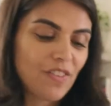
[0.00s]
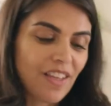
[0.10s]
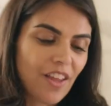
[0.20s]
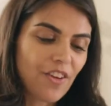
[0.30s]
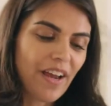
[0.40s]

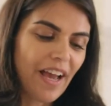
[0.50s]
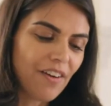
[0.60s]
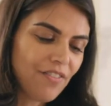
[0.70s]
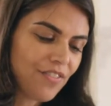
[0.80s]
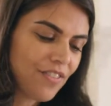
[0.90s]
the other
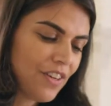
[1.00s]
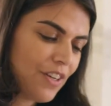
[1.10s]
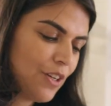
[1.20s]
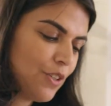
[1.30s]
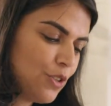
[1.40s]
half
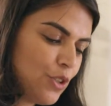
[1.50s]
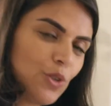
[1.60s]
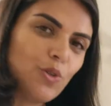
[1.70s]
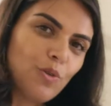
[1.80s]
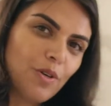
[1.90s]

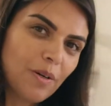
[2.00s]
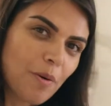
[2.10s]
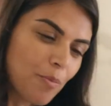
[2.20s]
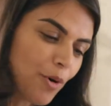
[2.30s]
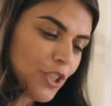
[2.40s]
to
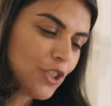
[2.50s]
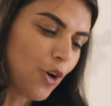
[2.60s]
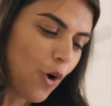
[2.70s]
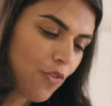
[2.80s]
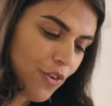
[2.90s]
brush
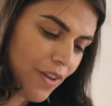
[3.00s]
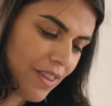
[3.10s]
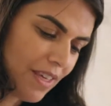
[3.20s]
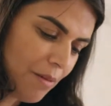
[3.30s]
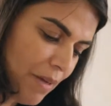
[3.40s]
over
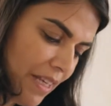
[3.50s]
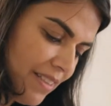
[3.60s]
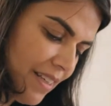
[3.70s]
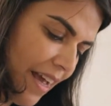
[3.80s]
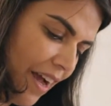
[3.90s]
the meat
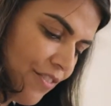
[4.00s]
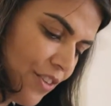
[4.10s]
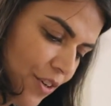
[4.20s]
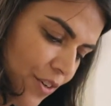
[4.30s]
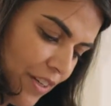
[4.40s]

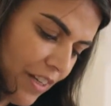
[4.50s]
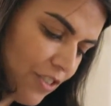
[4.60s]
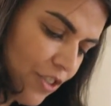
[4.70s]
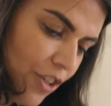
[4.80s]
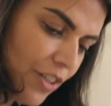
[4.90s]
after
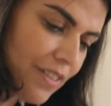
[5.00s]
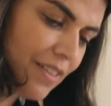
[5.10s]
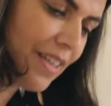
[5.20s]
it's cooked,